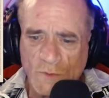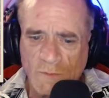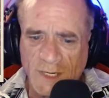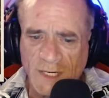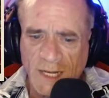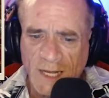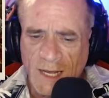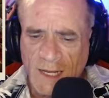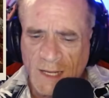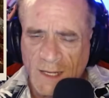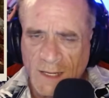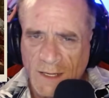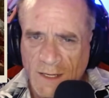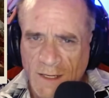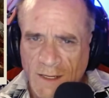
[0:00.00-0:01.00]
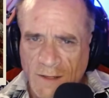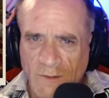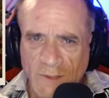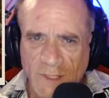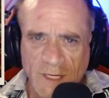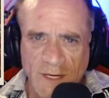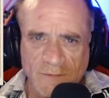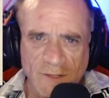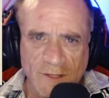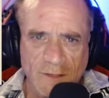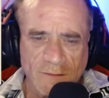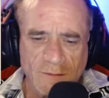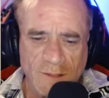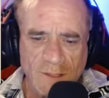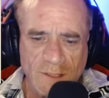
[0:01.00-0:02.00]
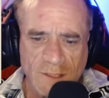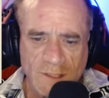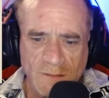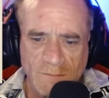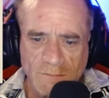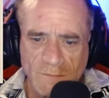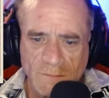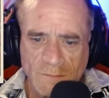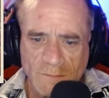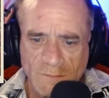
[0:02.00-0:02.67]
but we never noticed them.